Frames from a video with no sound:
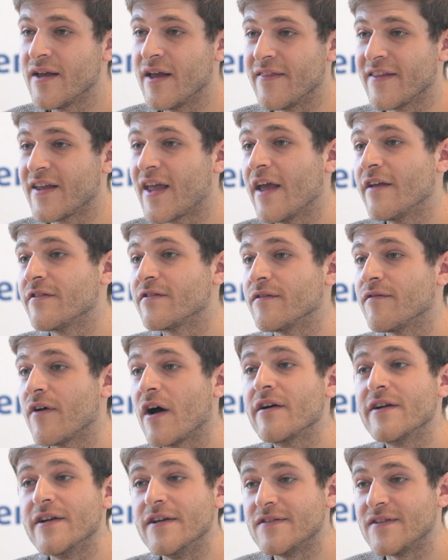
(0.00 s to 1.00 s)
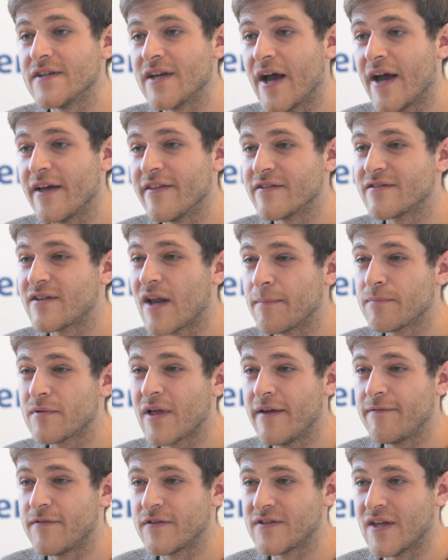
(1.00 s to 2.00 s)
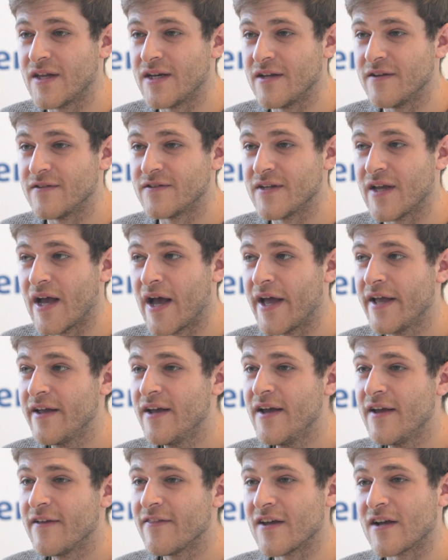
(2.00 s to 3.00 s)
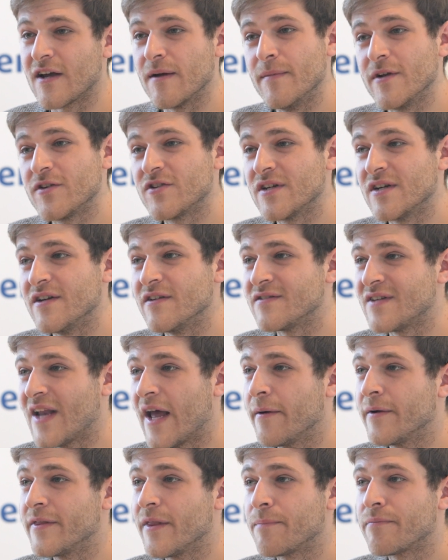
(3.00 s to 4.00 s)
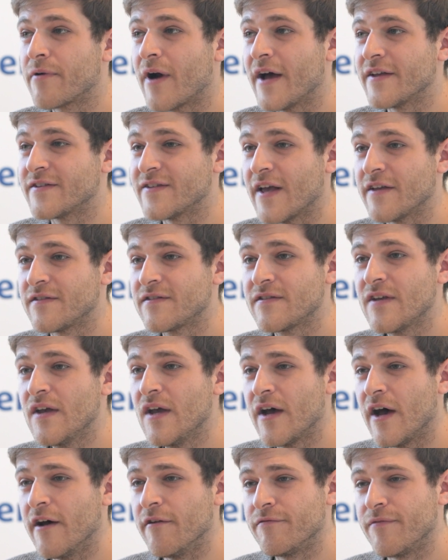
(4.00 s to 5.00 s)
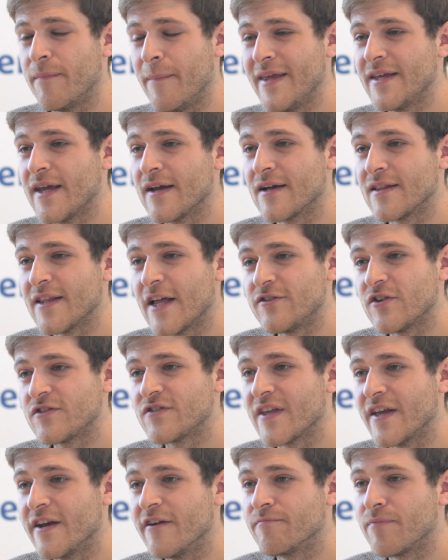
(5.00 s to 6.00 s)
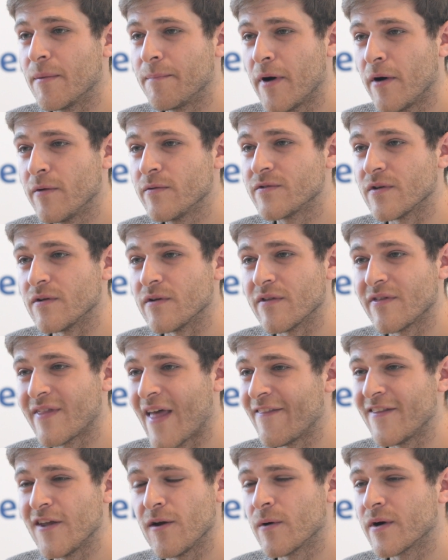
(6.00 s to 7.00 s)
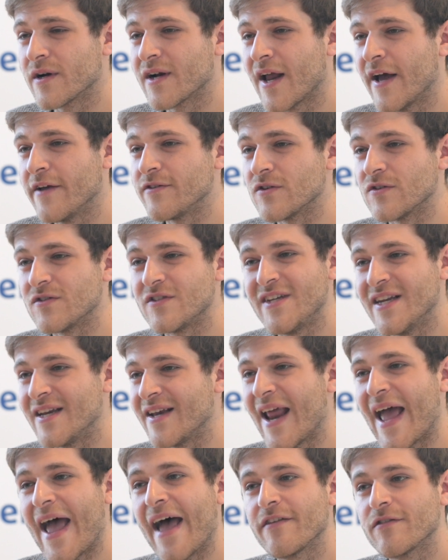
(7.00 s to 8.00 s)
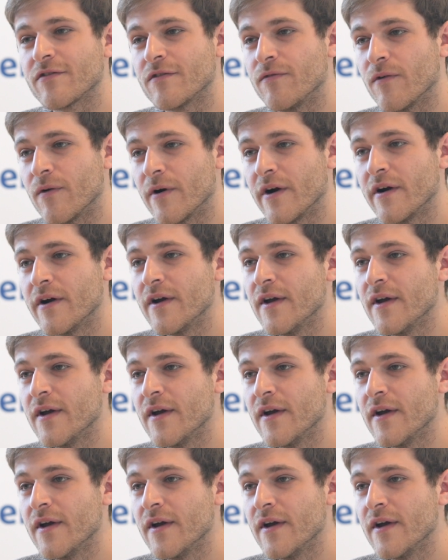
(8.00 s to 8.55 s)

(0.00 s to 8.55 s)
In the case of our ECI, the Stop Glyphosate ECI, the Commission is now in the process of making a legislative proposal that the organizers didn't ask for.